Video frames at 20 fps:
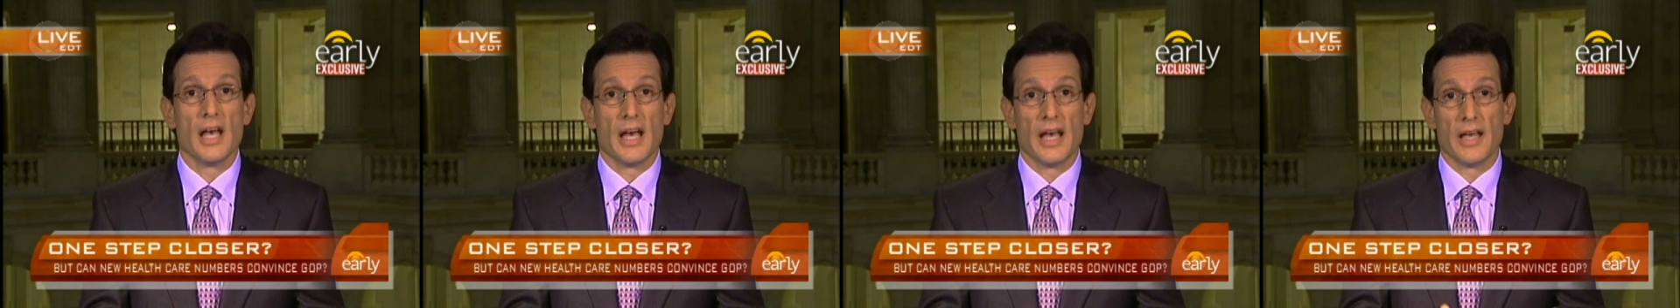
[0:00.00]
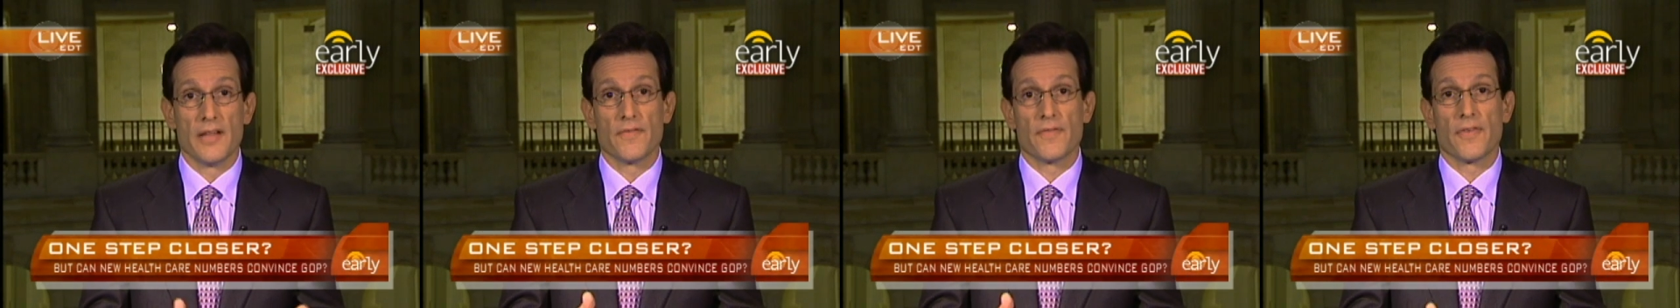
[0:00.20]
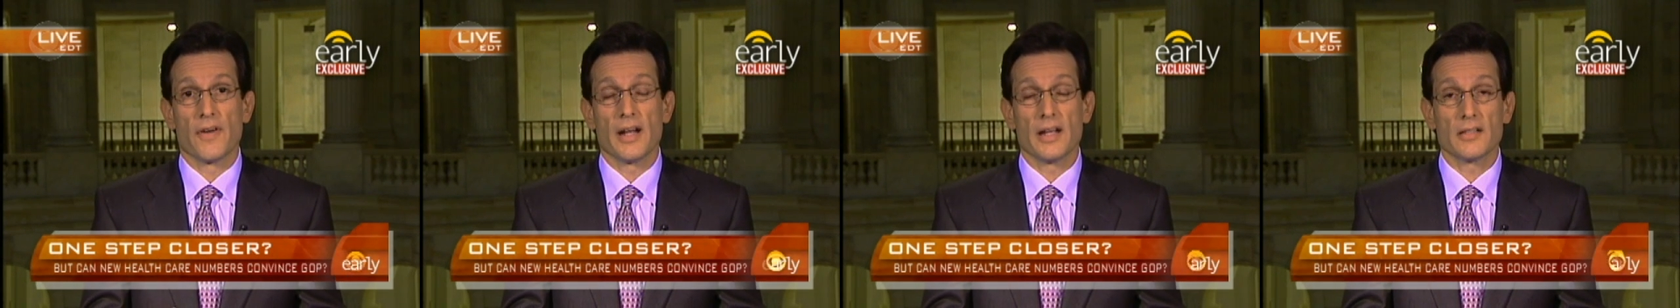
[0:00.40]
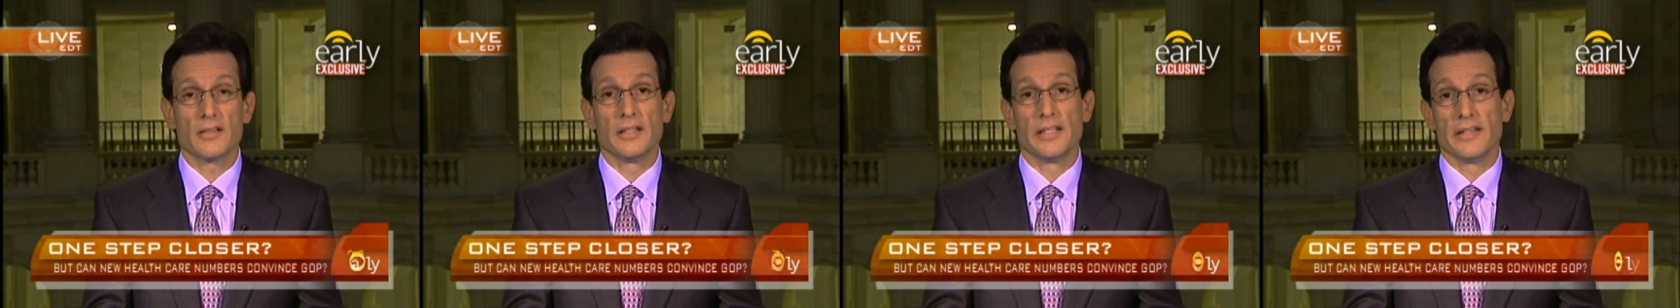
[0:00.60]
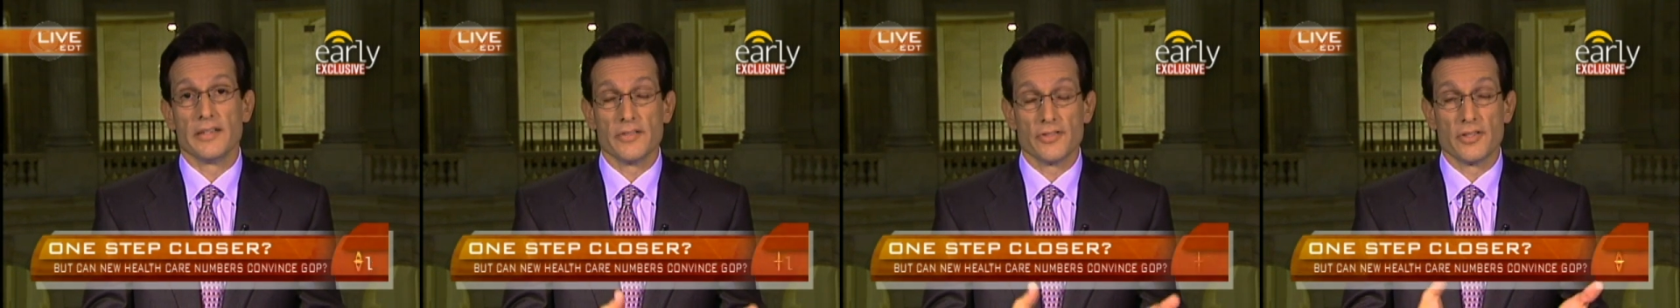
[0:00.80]
and
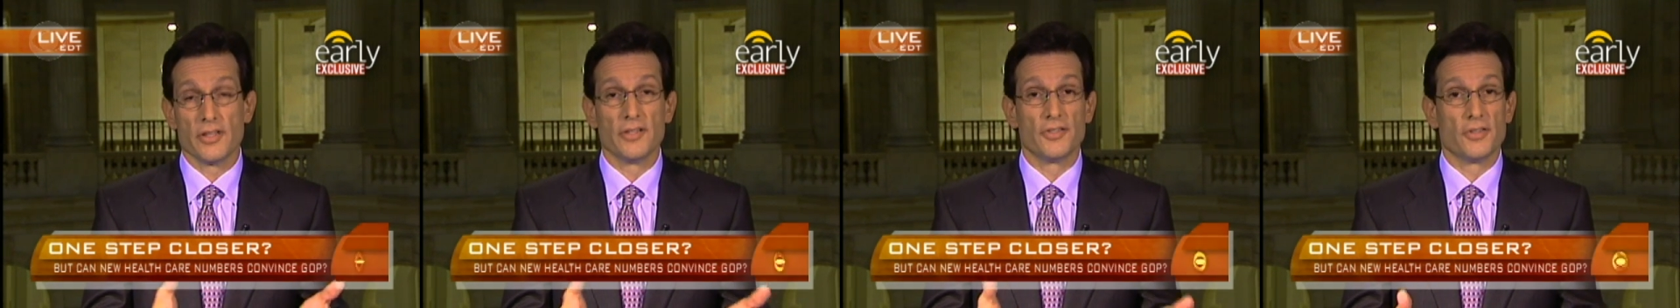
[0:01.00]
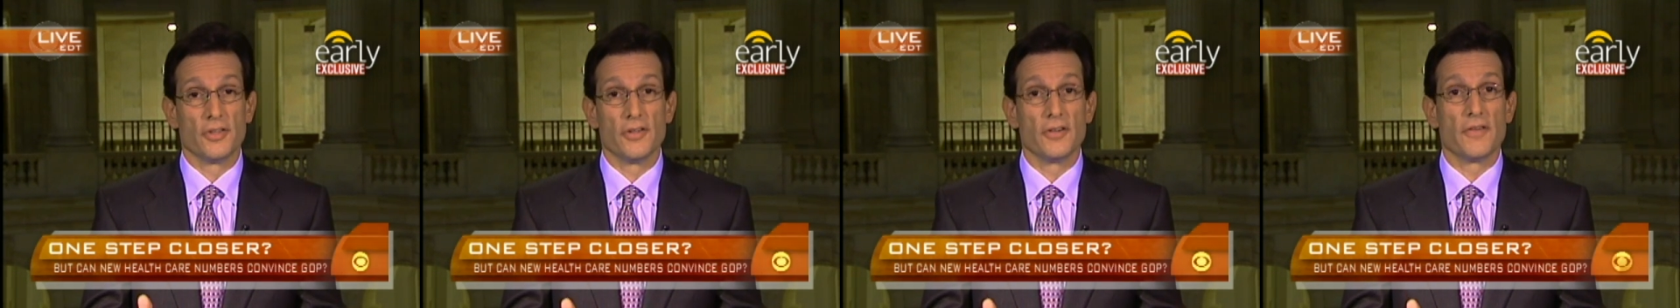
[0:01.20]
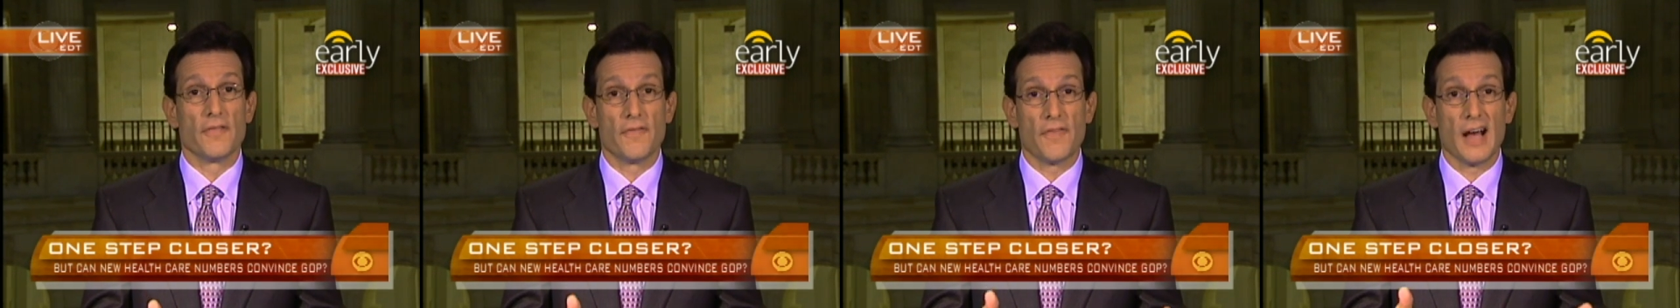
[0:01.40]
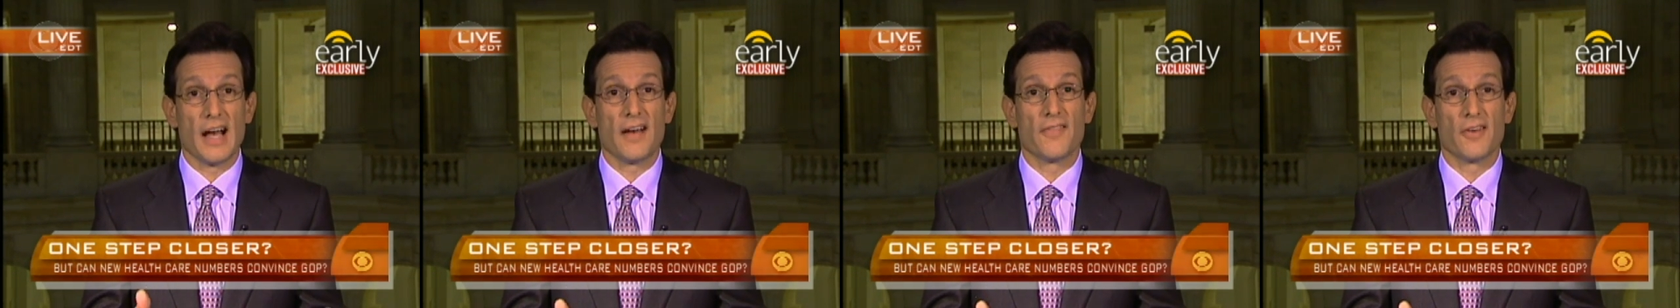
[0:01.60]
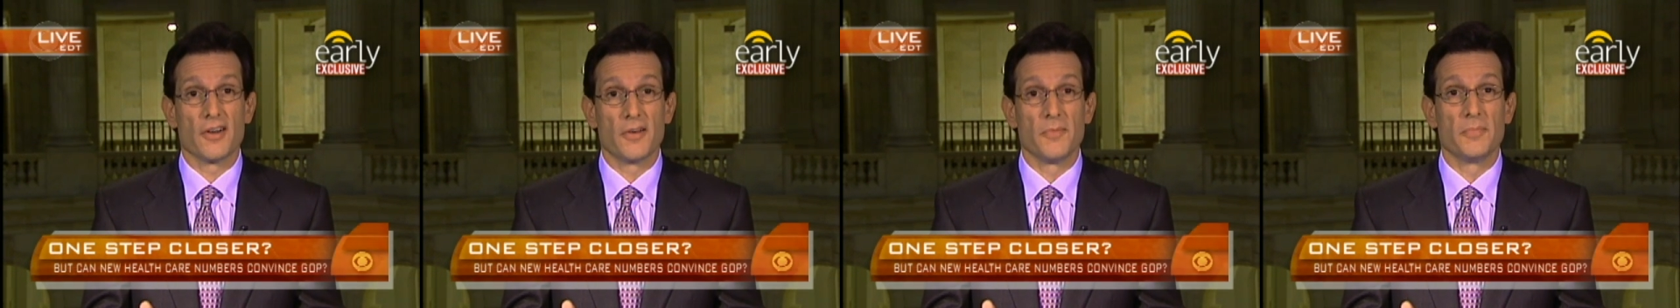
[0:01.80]
frankly, to the tune of
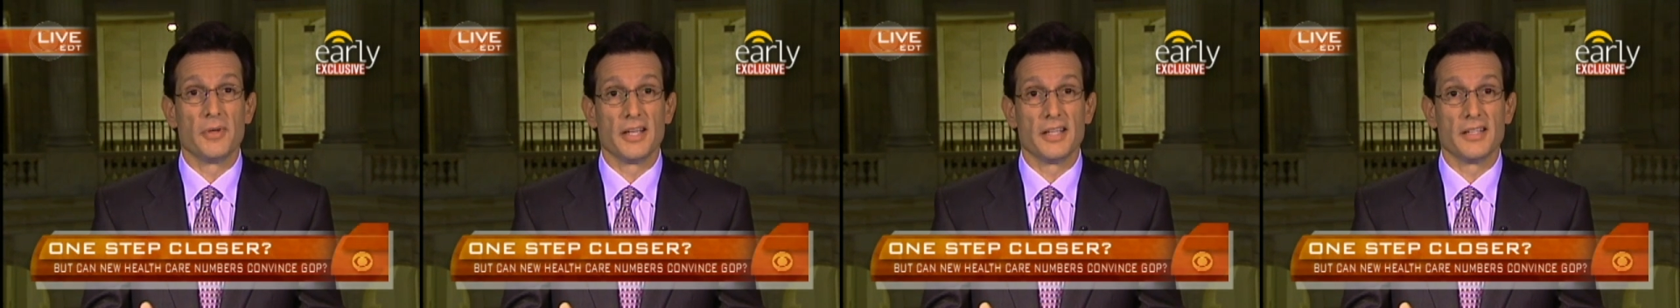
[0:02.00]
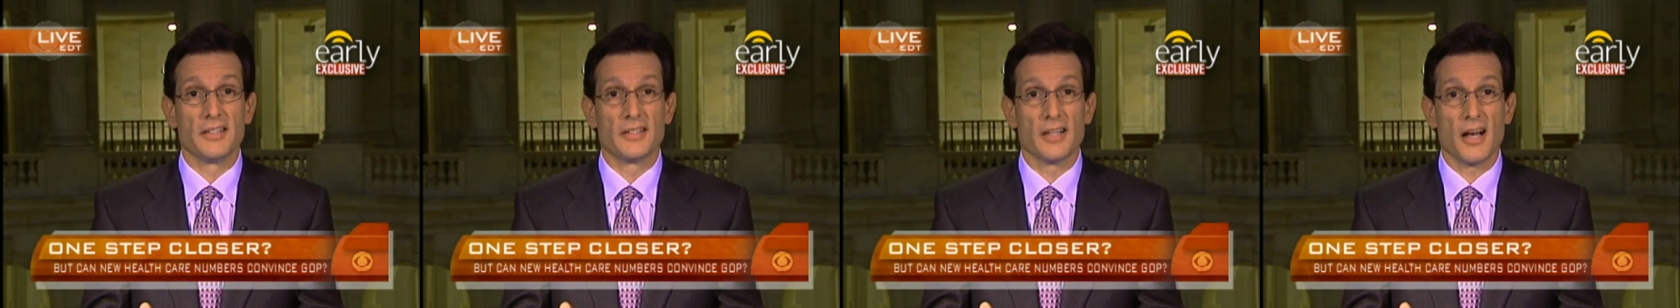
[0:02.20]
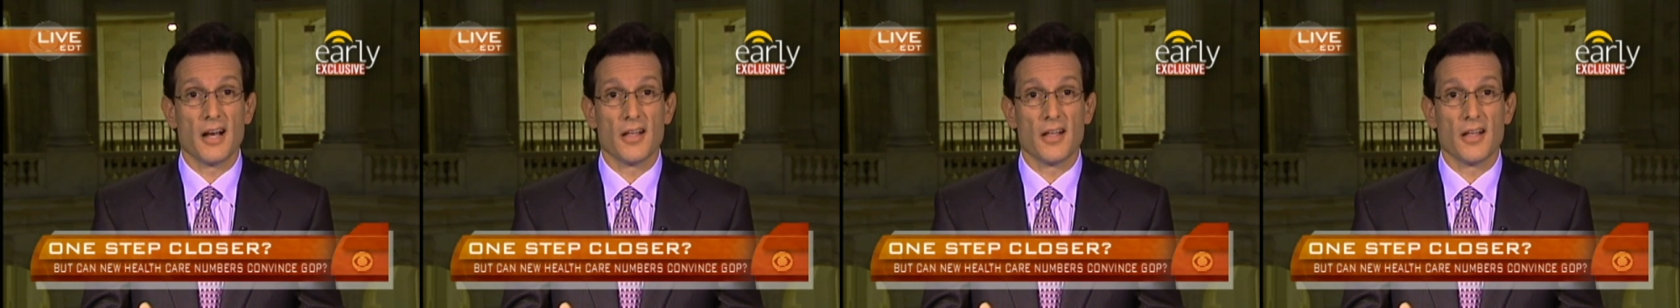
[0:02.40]
$500 billion.